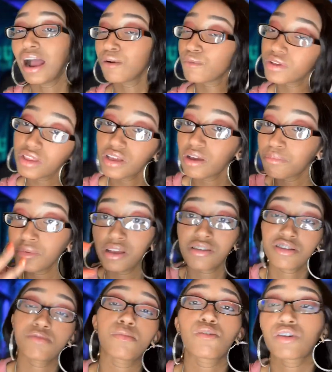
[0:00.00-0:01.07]
I'm really up there
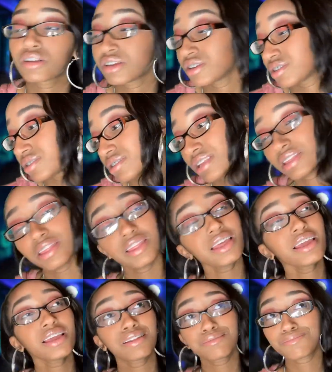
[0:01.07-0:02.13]
smoking and shit, and
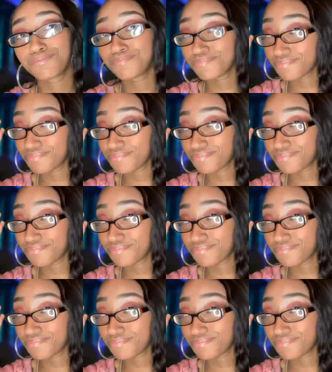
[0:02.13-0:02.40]
then